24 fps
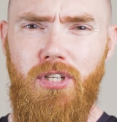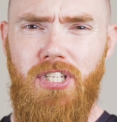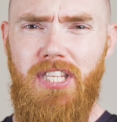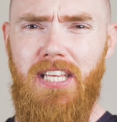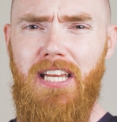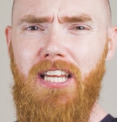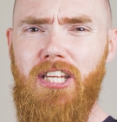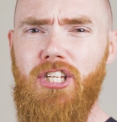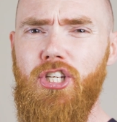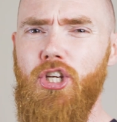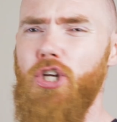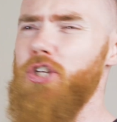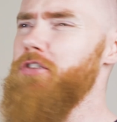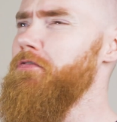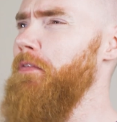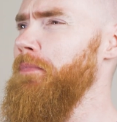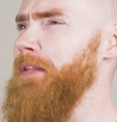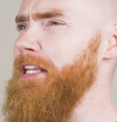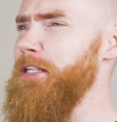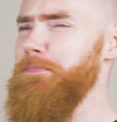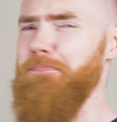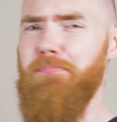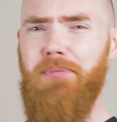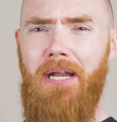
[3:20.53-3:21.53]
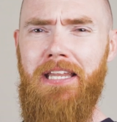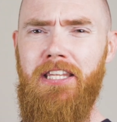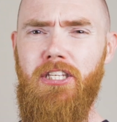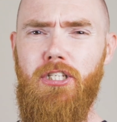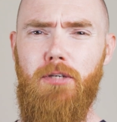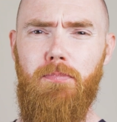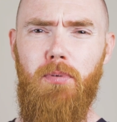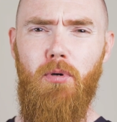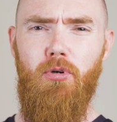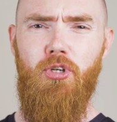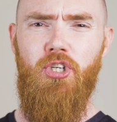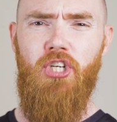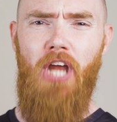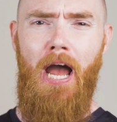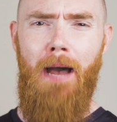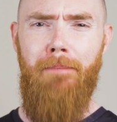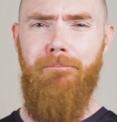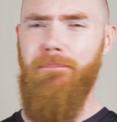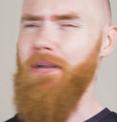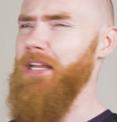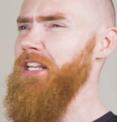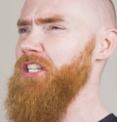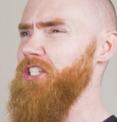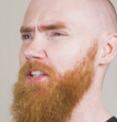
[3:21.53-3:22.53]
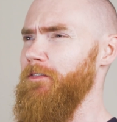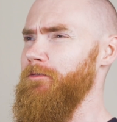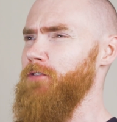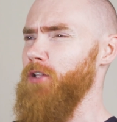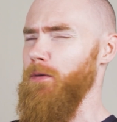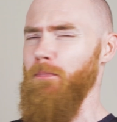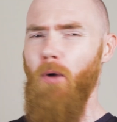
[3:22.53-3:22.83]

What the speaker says: What's the excuse from these principled champions of